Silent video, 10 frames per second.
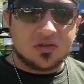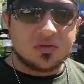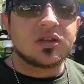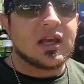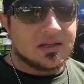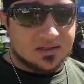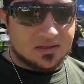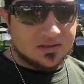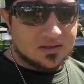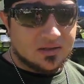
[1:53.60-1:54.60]
tissue, yes.
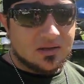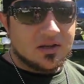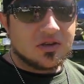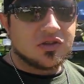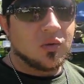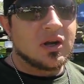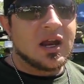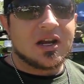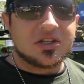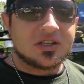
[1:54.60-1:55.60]
So when
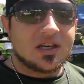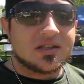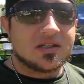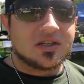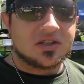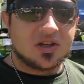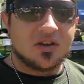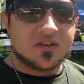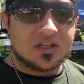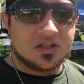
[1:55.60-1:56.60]
it actually gets into the
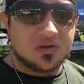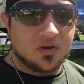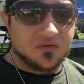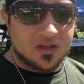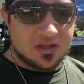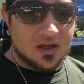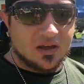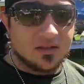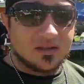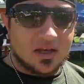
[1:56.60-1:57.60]
soft tissue of
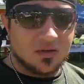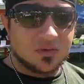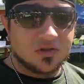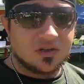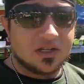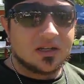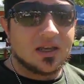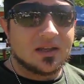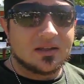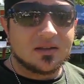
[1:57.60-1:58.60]
the elm tree,
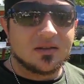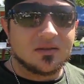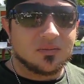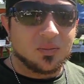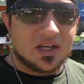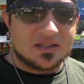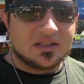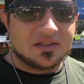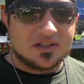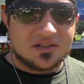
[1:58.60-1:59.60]
it
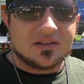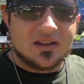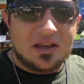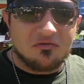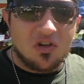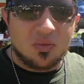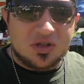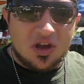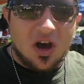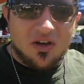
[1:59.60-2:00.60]
basically it
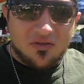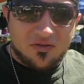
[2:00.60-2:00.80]
rubs off.